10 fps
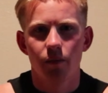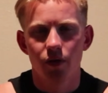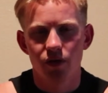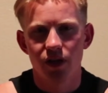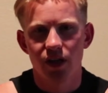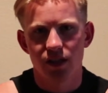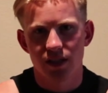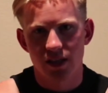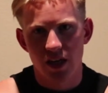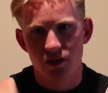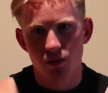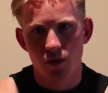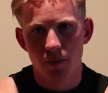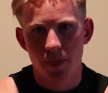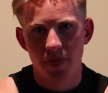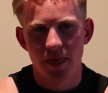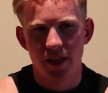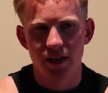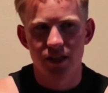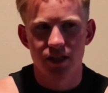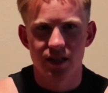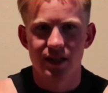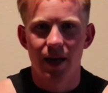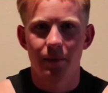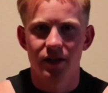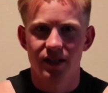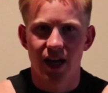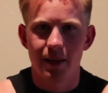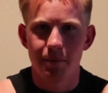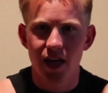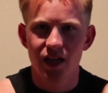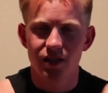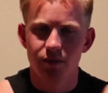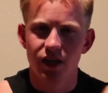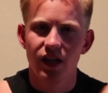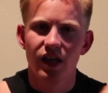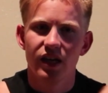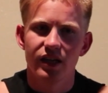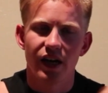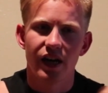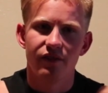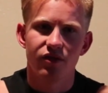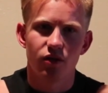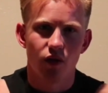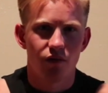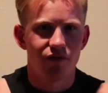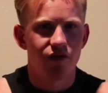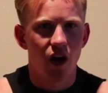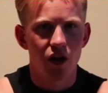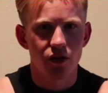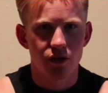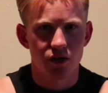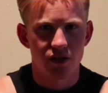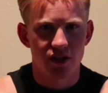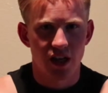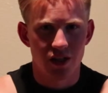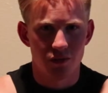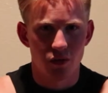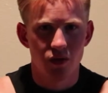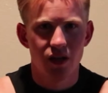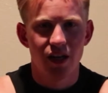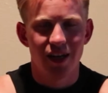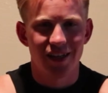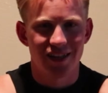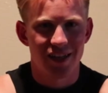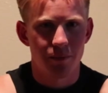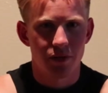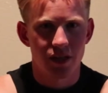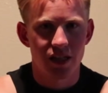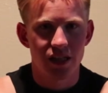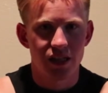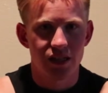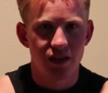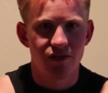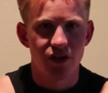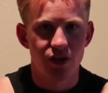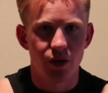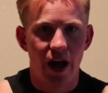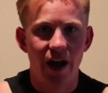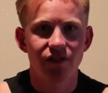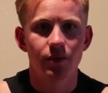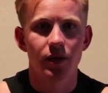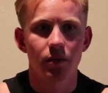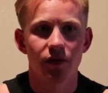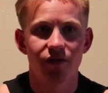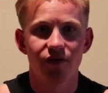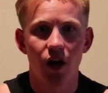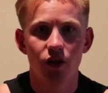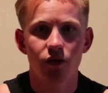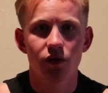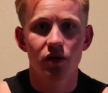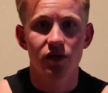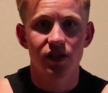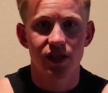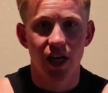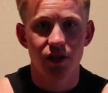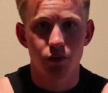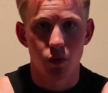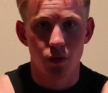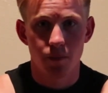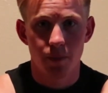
building a schedule is the same as time management. Yet if you don't follow your schedule, it's completely different. You have to be able to follow your schedule